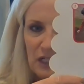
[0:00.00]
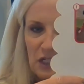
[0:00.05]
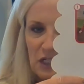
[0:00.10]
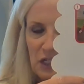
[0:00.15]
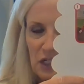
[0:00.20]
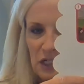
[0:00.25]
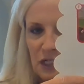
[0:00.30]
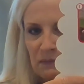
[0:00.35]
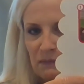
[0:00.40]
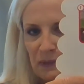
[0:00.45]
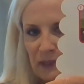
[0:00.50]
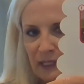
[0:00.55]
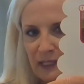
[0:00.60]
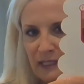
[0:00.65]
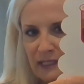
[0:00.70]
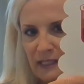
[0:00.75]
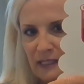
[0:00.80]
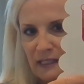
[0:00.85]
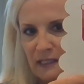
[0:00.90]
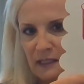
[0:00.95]
She
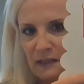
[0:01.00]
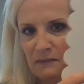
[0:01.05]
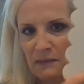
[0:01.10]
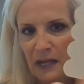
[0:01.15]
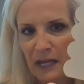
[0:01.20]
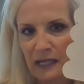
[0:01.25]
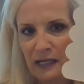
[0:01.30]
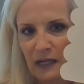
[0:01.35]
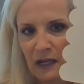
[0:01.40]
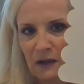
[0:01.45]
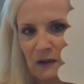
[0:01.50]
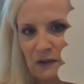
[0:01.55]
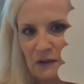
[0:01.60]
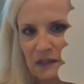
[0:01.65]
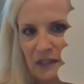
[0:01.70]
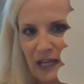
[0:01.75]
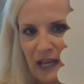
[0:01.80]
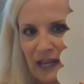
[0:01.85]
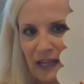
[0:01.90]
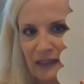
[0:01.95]
picks the
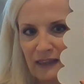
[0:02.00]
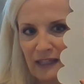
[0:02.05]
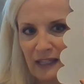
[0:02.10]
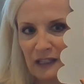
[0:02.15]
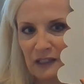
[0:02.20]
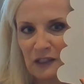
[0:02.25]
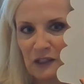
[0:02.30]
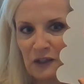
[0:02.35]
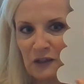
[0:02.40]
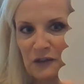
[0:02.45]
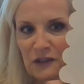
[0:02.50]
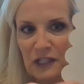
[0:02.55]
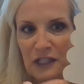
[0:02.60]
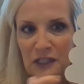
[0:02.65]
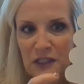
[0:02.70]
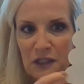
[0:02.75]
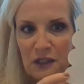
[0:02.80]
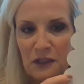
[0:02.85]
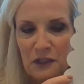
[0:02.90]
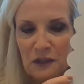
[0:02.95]
tomatoes, and then you
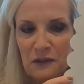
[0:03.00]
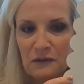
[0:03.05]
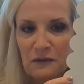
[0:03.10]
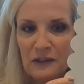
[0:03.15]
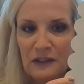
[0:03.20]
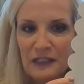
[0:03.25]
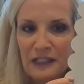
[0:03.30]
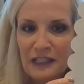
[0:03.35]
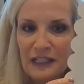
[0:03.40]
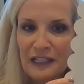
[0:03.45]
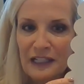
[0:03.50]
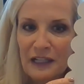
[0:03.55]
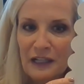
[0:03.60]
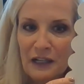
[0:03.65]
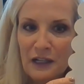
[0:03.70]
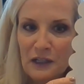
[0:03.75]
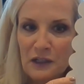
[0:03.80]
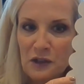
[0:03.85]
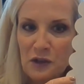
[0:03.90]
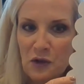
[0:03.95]
get to
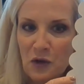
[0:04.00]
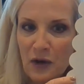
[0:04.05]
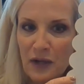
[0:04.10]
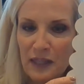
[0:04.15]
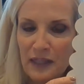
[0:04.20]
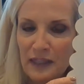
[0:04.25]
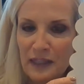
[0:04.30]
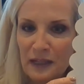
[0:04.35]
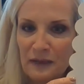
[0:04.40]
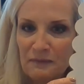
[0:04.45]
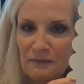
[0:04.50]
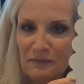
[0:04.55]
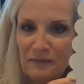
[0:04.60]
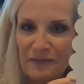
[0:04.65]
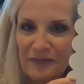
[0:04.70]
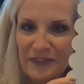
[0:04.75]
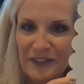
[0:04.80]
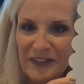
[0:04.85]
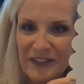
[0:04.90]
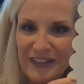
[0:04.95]
enjoy them.
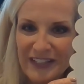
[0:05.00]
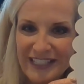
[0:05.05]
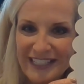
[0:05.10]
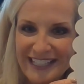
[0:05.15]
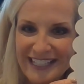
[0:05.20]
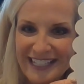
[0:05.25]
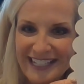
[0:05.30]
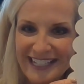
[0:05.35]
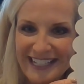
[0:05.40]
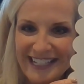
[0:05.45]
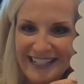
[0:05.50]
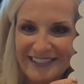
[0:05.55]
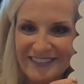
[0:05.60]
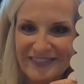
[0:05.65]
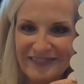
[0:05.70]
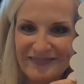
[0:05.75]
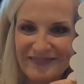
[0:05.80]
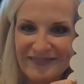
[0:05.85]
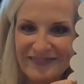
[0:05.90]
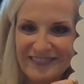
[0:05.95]
You get to eat
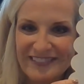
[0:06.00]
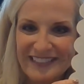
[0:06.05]
them.